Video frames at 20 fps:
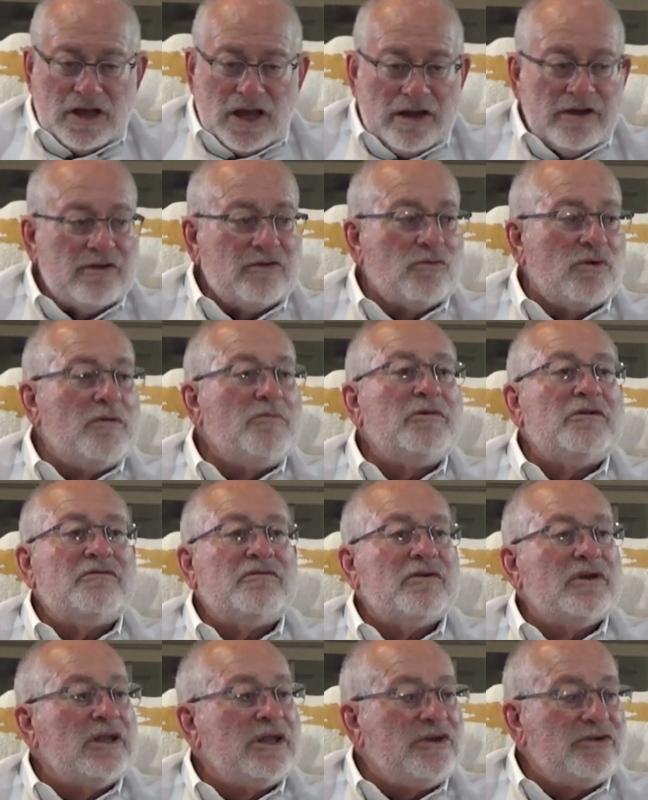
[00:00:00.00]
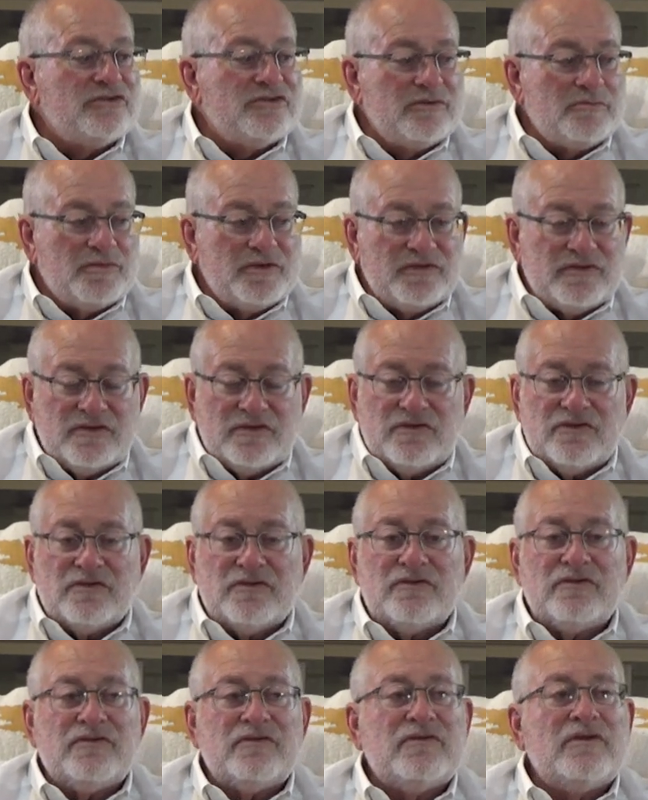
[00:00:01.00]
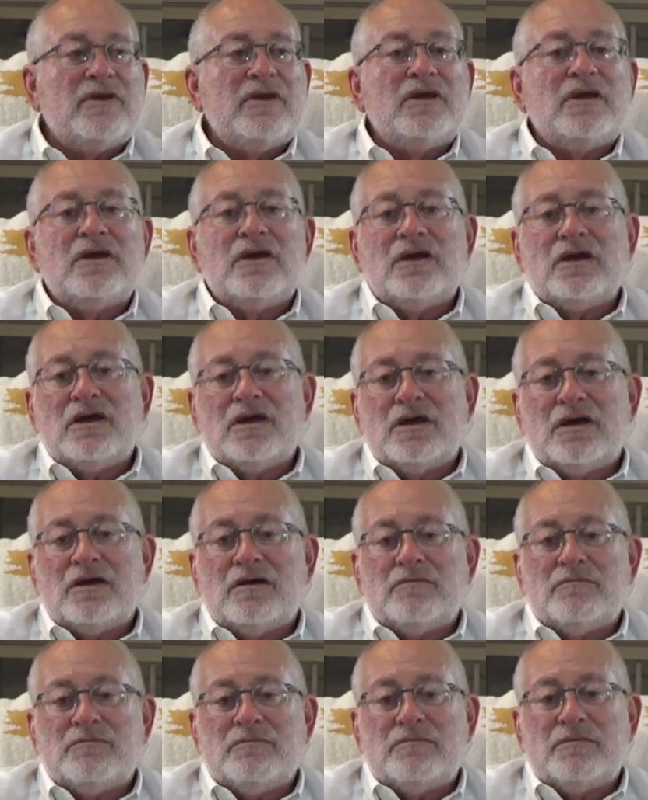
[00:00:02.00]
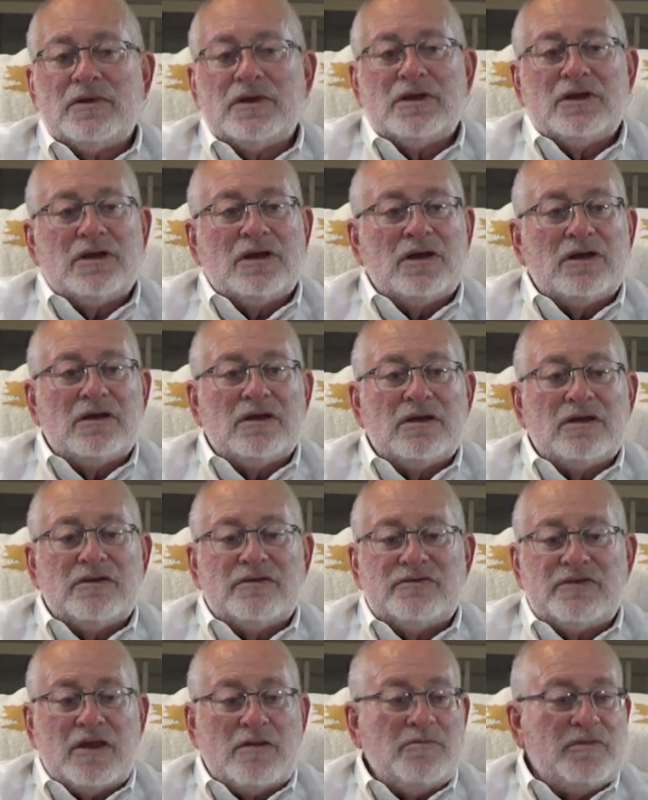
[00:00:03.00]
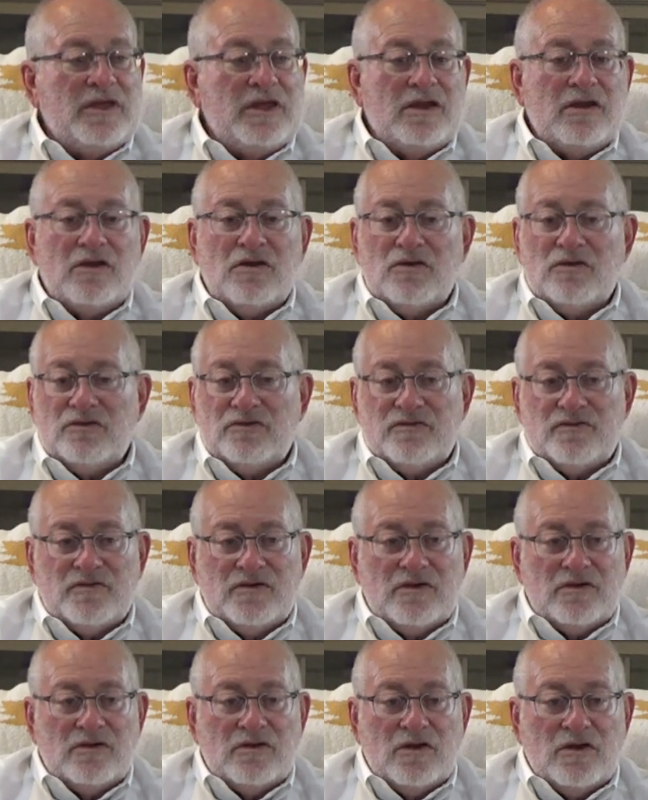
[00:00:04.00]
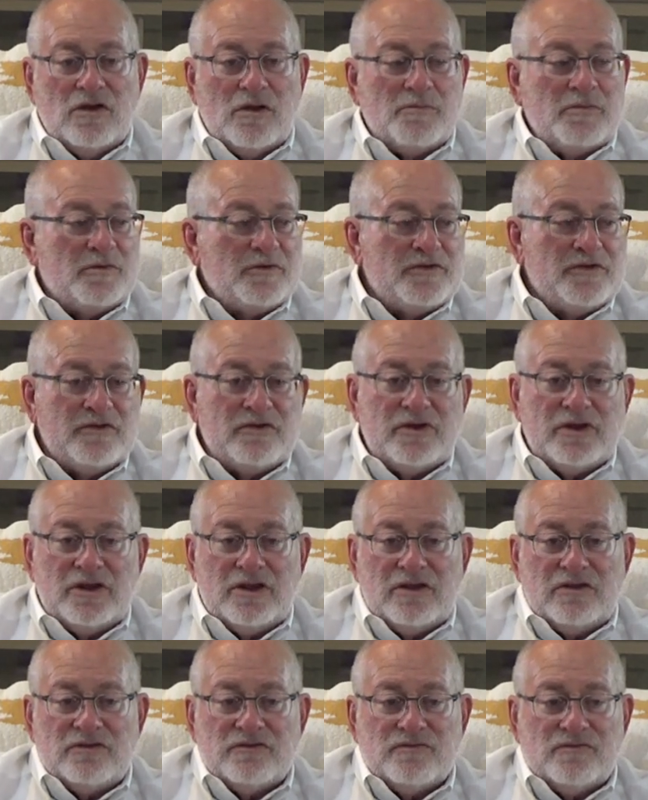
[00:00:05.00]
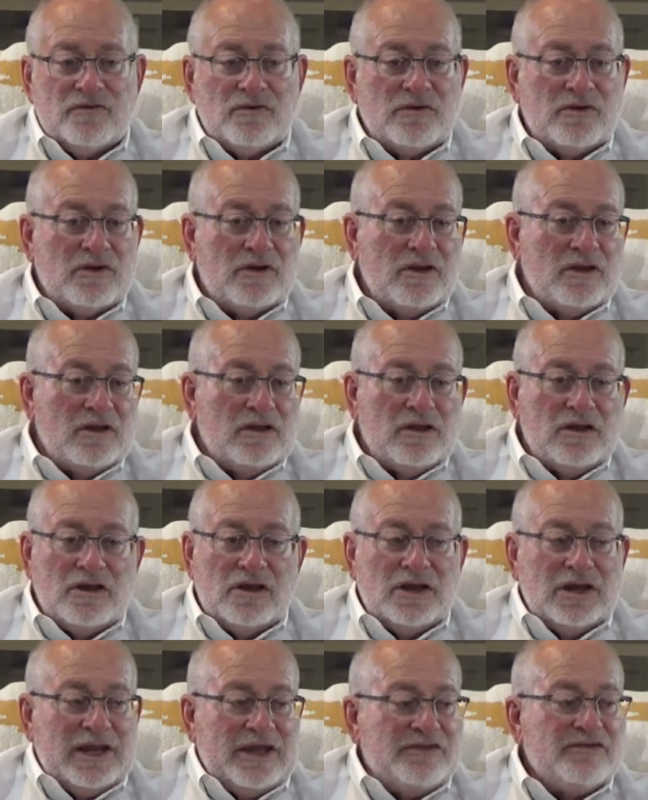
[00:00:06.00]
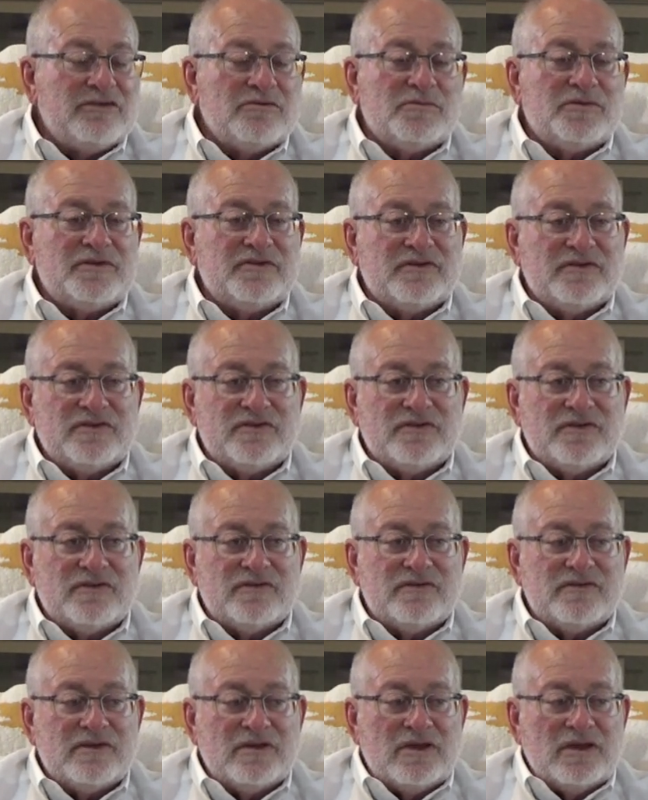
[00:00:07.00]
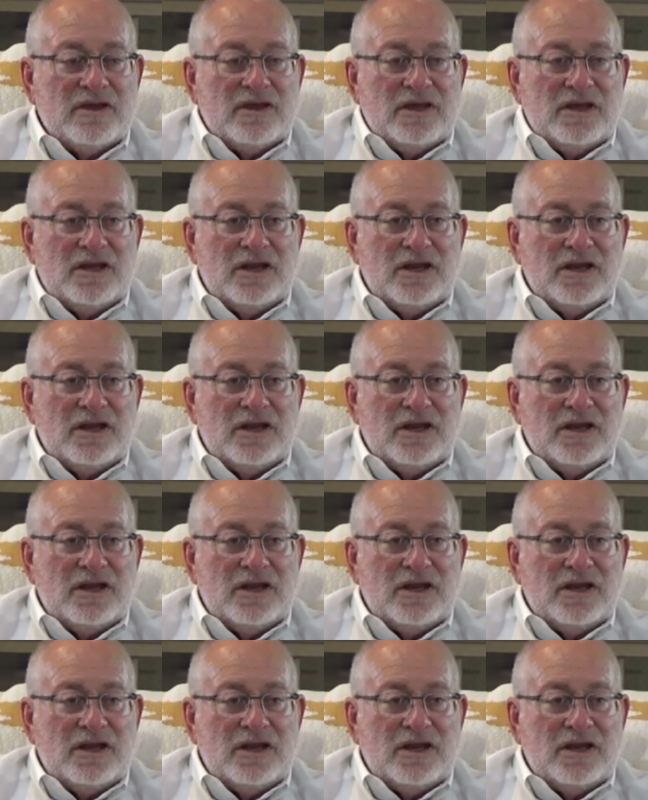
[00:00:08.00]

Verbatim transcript: hired women for leadership positions. Um, uh, same thing goes for opportunities for uh, lesser positions.